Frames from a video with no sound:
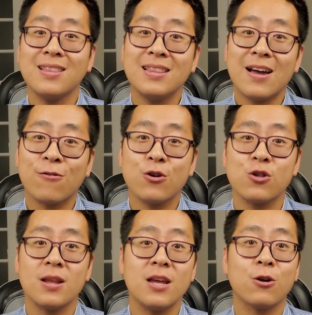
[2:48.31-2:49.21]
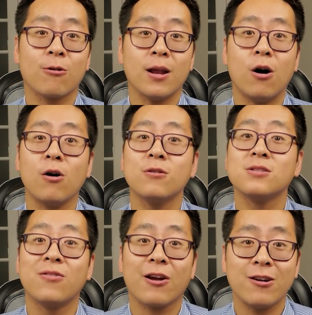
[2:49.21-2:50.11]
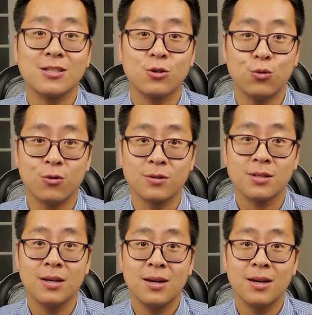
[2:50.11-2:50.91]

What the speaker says: leverage and integrate all those various tools